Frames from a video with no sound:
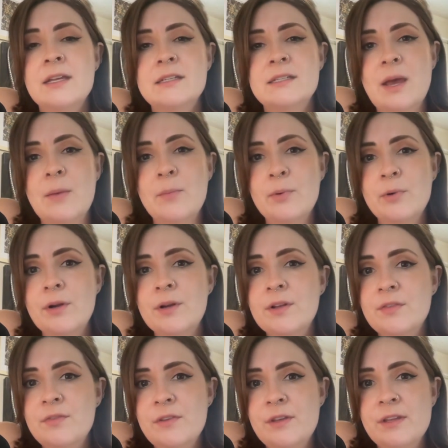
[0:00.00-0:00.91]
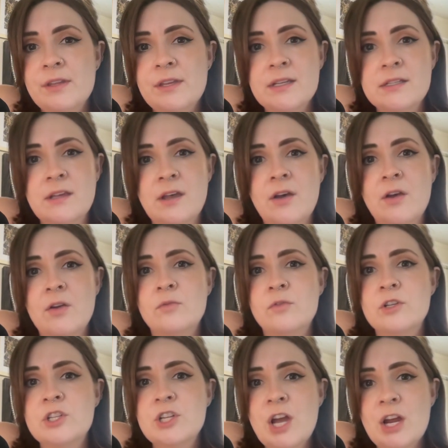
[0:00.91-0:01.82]
Temporary feelings of
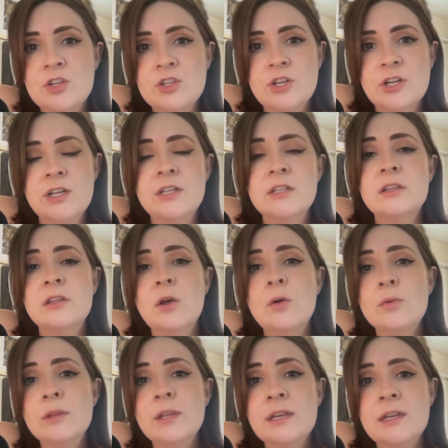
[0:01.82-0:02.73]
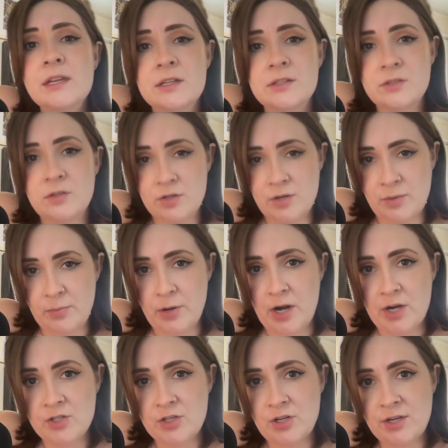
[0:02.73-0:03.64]
rejection, loneliness, or
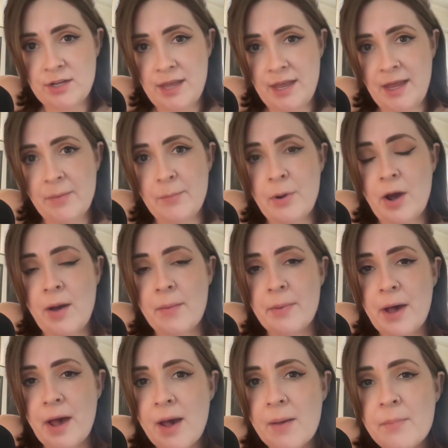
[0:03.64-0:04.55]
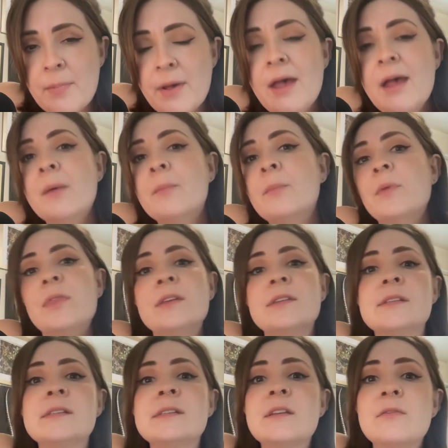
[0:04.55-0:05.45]
depression can pop up, but
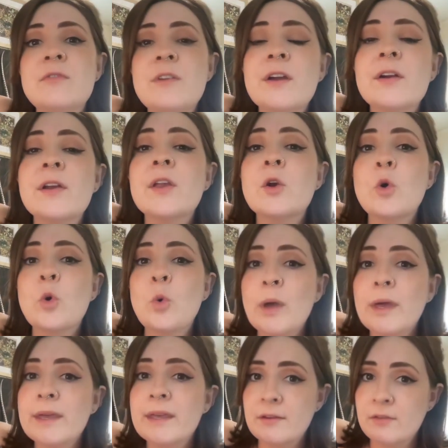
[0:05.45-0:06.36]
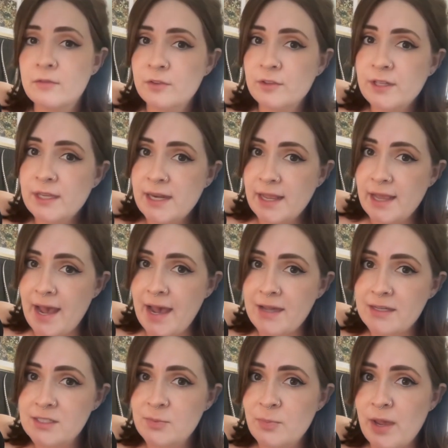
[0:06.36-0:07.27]
this is a very quick and fleeting
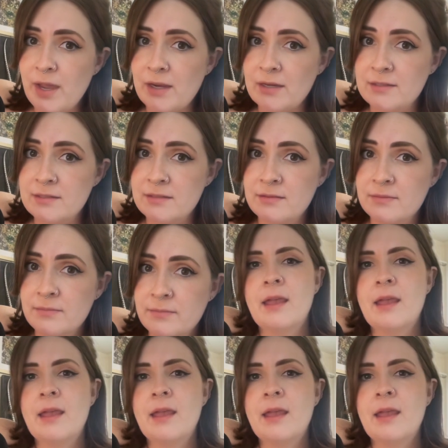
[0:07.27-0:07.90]
aspect.